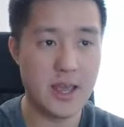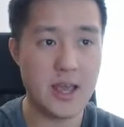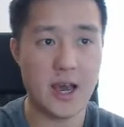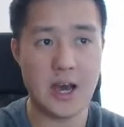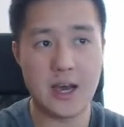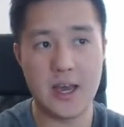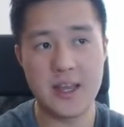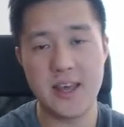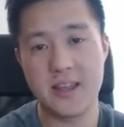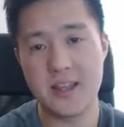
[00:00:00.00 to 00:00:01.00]
Uh,
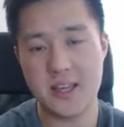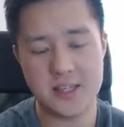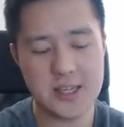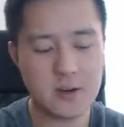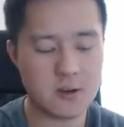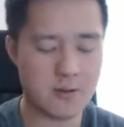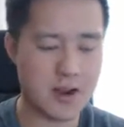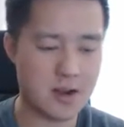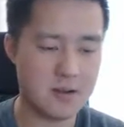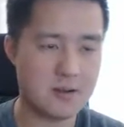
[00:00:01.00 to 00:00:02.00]
and then the secret
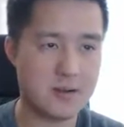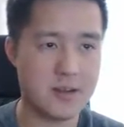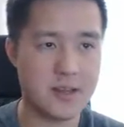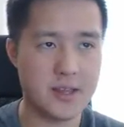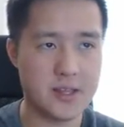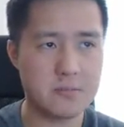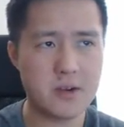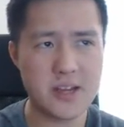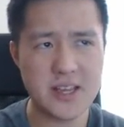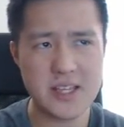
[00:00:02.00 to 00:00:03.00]
rare is
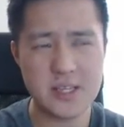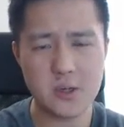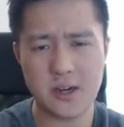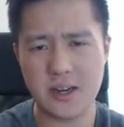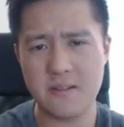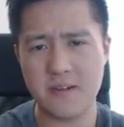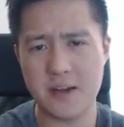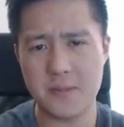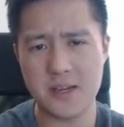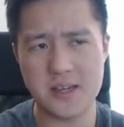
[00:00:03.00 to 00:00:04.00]
pretty easy to
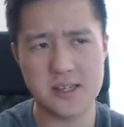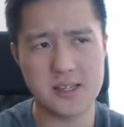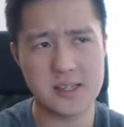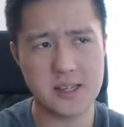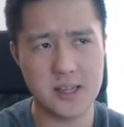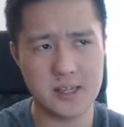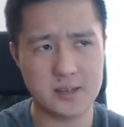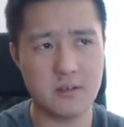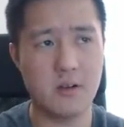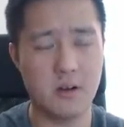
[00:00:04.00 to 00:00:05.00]
identify because
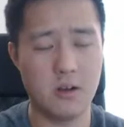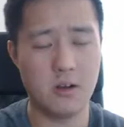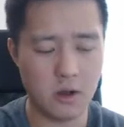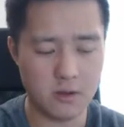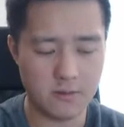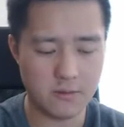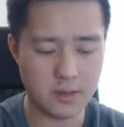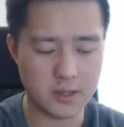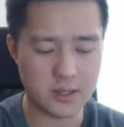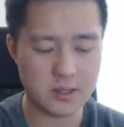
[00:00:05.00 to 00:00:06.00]
it's all
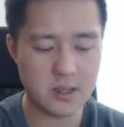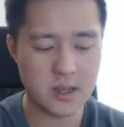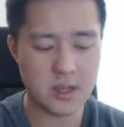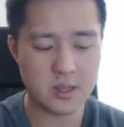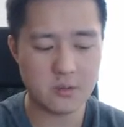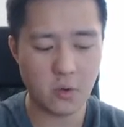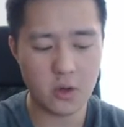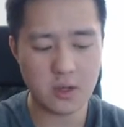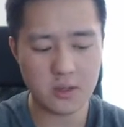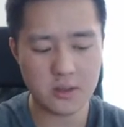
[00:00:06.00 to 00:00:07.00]
uh, it's
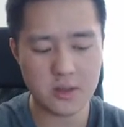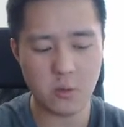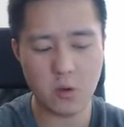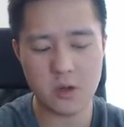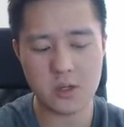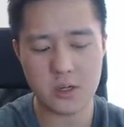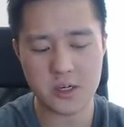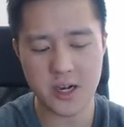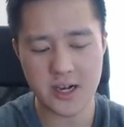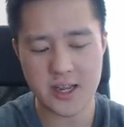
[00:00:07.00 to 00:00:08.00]
foil, the words are
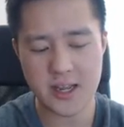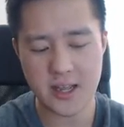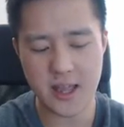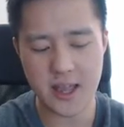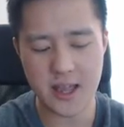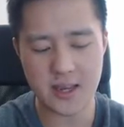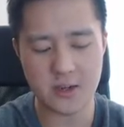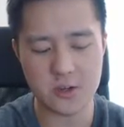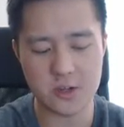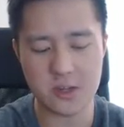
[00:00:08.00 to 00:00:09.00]
shiny, and
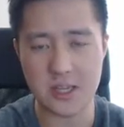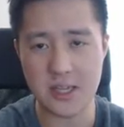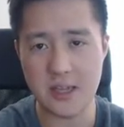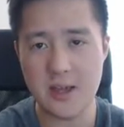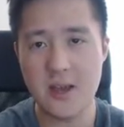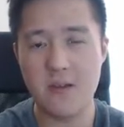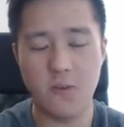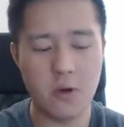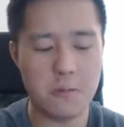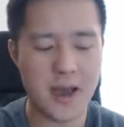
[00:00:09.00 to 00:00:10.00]
there's the
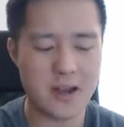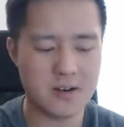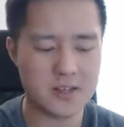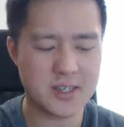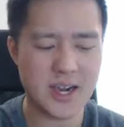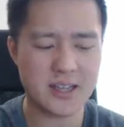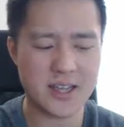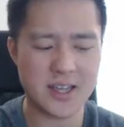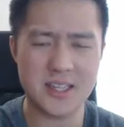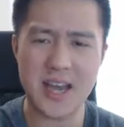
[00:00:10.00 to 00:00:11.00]
foil pattern is kind of
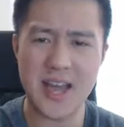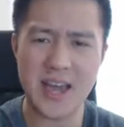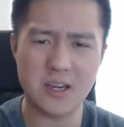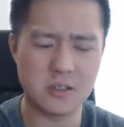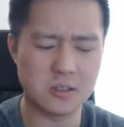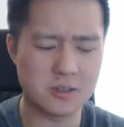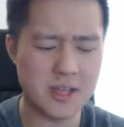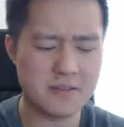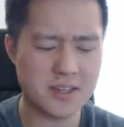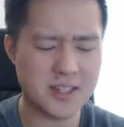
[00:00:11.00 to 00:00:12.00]
like a diagonal,
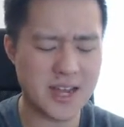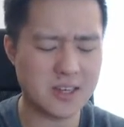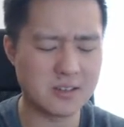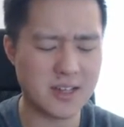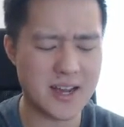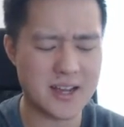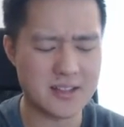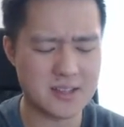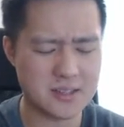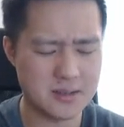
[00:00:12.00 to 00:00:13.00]
they have like diagonal lines,